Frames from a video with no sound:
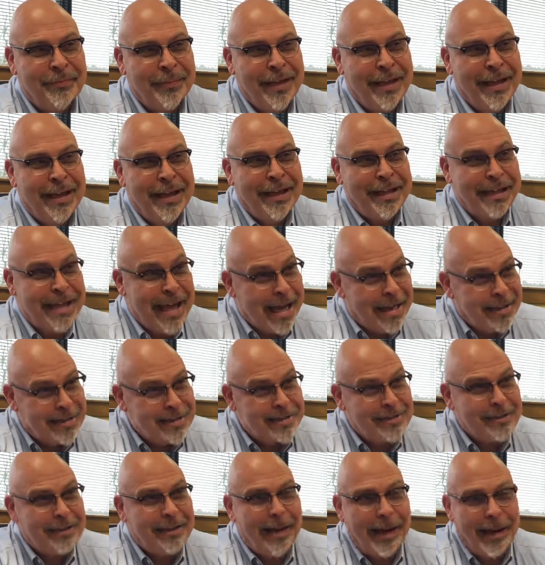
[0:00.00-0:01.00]

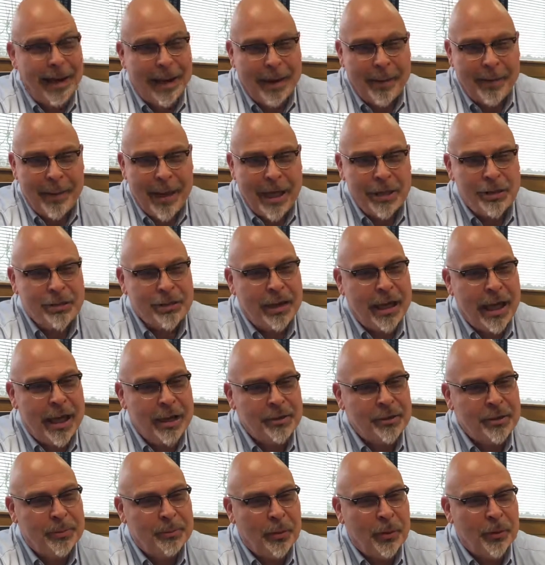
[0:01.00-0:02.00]
Yes,
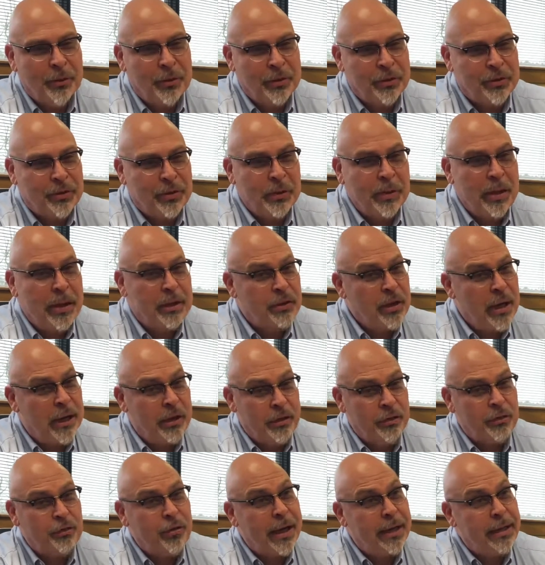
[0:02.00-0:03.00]
education, both in turn
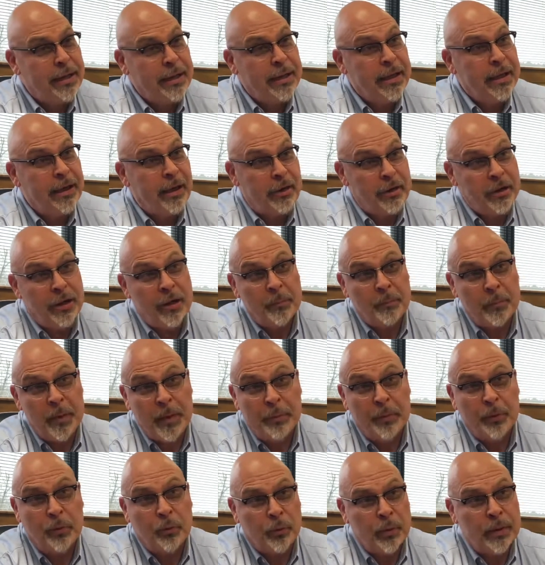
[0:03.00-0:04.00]
and trying to get our young
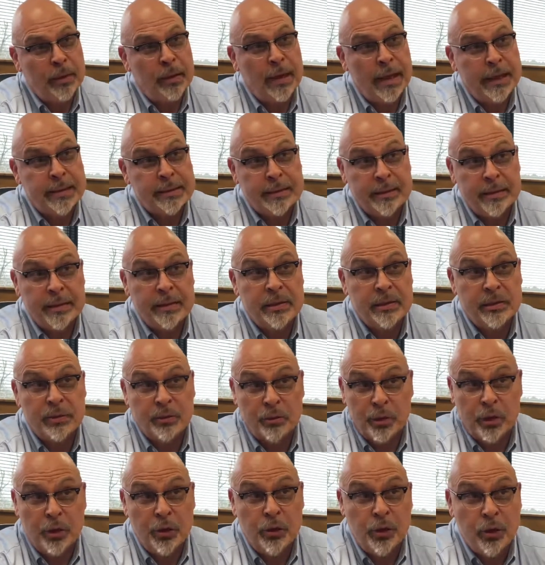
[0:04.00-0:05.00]
people to realize that this is a
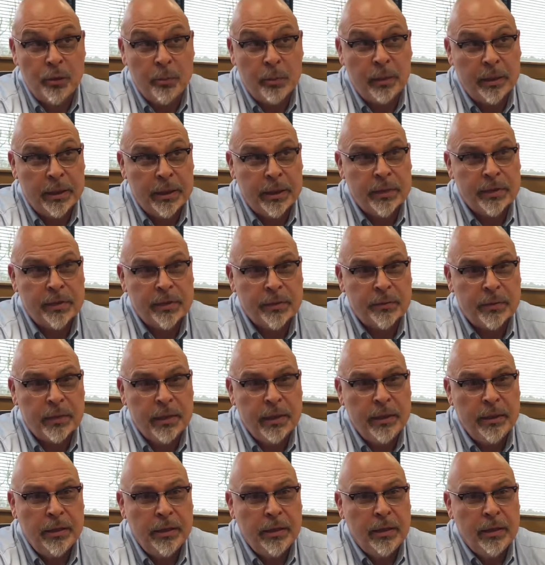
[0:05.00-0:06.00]
renewable industry,
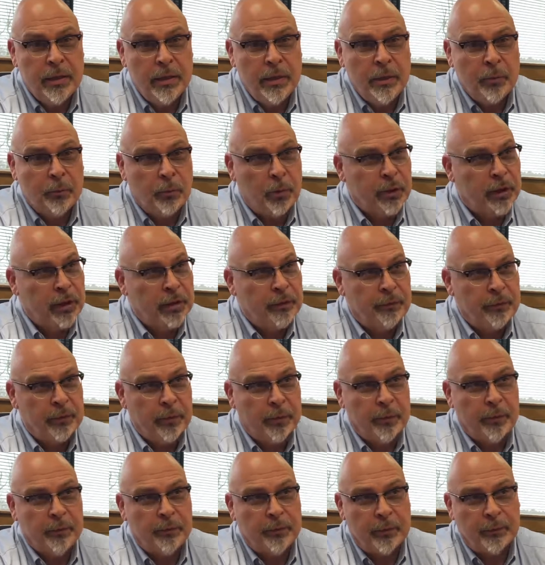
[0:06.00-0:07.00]
working
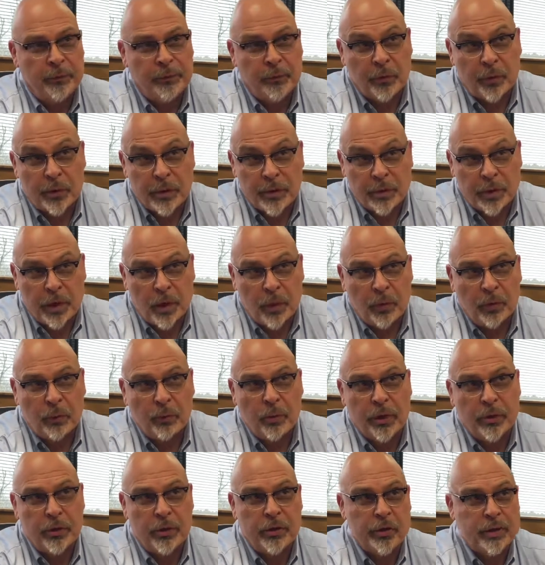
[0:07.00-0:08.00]
from forest,
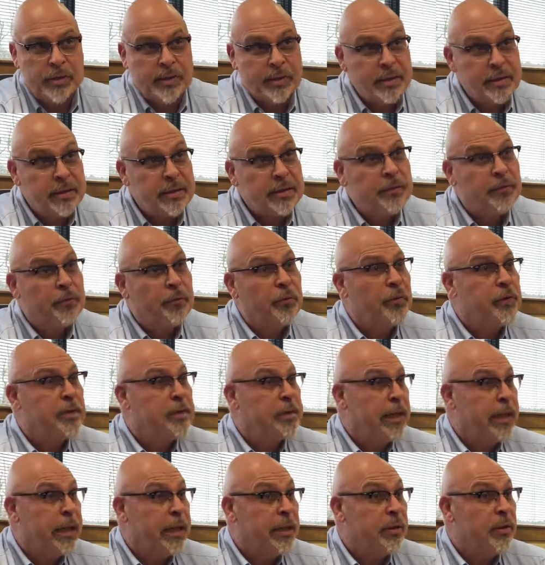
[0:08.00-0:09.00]
whether you're assisting forest
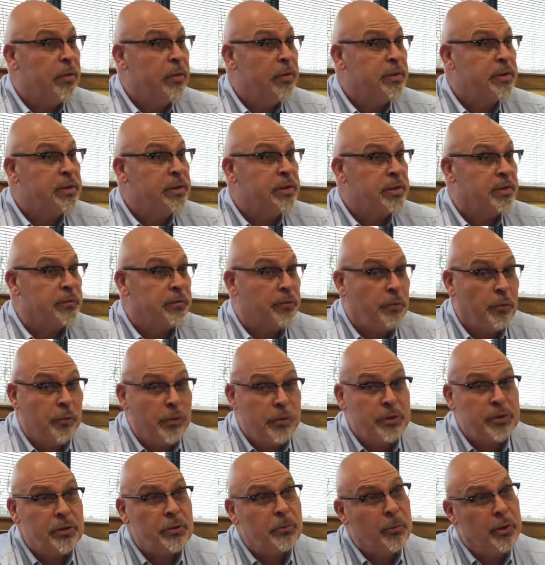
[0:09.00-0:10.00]
landowners as a
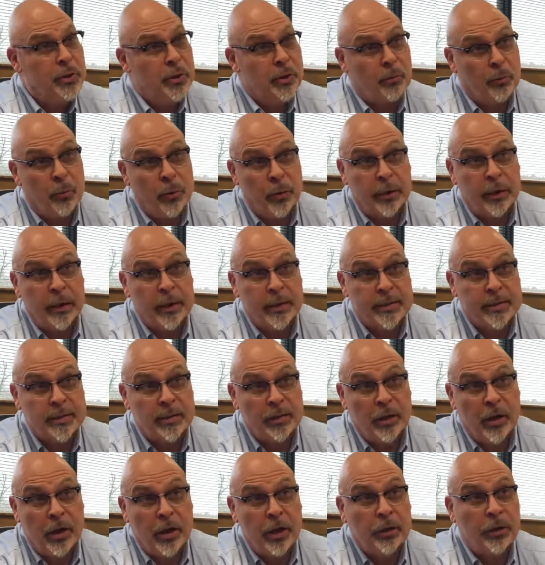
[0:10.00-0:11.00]
forester, whether you're working as a
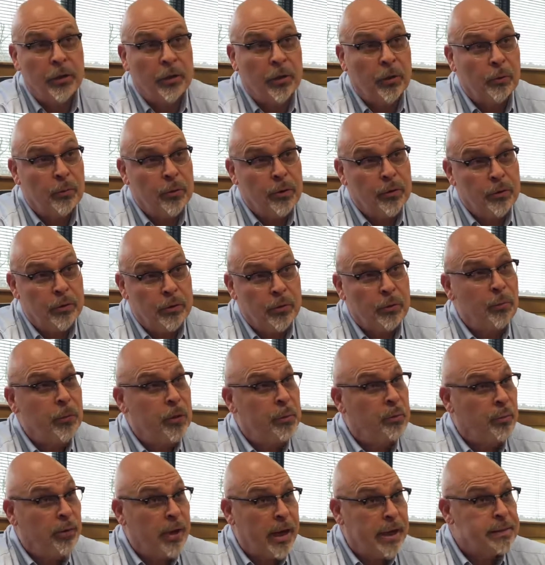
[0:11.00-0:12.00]
logger, or whether you're in a wood
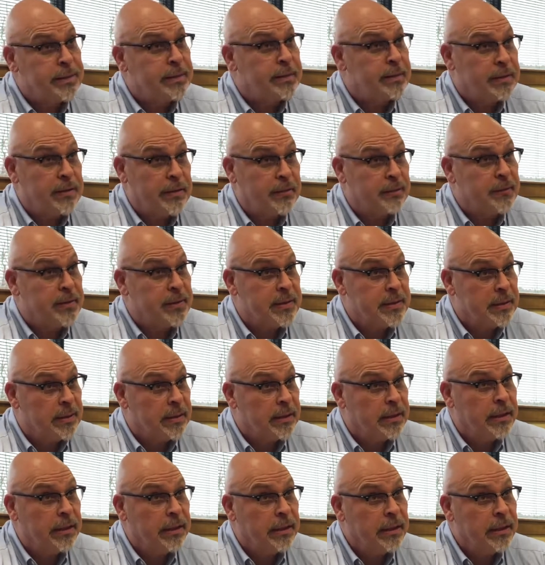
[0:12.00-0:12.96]
processing facility.